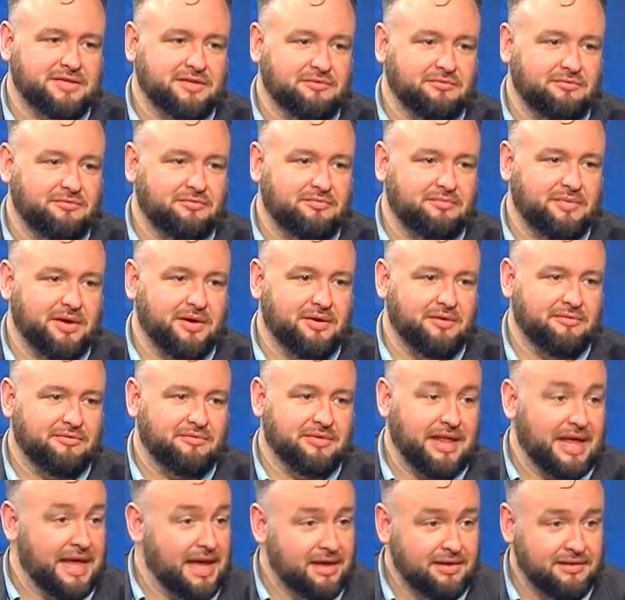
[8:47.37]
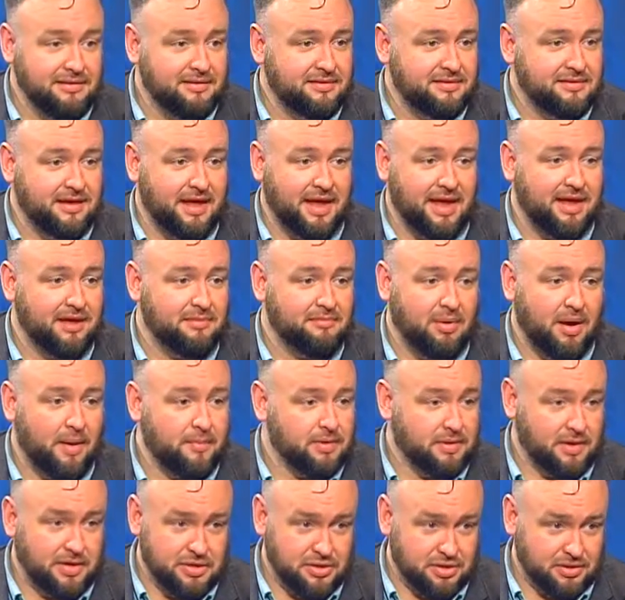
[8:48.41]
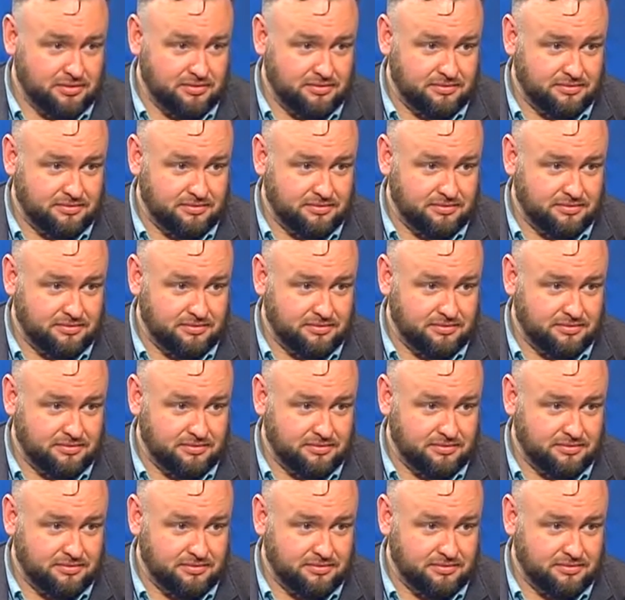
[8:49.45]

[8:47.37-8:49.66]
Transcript: of land and population.